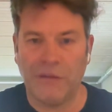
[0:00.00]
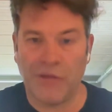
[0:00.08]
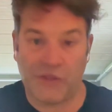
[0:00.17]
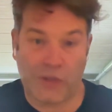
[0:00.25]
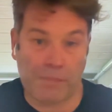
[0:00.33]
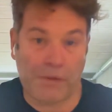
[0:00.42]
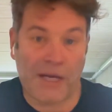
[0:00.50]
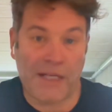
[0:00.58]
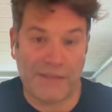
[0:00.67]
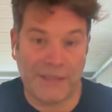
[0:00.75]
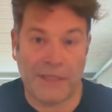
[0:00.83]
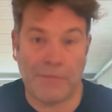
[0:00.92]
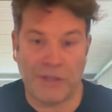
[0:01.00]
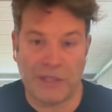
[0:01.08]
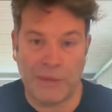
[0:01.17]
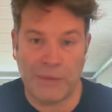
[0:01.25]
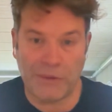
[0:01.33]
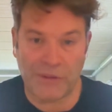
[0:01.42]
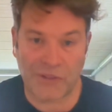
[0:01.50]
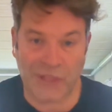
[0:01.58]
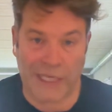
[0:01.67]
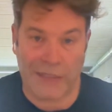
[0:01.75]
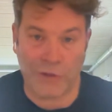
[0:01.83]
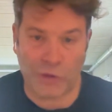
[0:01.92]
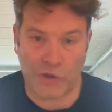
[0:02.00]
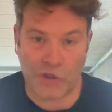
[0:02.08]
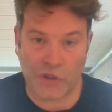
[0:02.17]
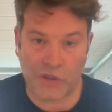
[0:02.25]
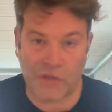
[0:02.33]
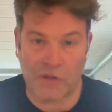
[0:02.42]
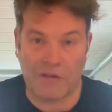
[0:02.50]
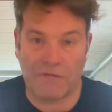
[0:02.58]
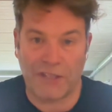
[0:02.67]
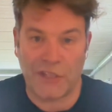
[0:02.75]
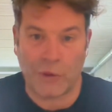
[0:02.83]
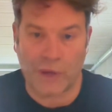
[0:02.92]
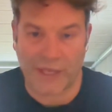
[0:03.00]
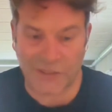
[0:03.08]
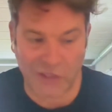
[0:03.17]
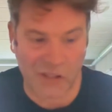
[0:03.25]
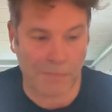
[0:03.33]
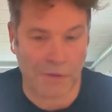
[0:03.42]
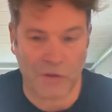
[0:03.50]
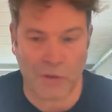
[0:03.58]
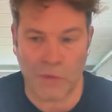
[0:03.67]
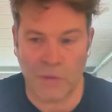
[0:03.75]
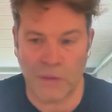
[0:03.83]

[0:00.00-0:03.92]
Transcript: supply their materials, and not just the video assets, but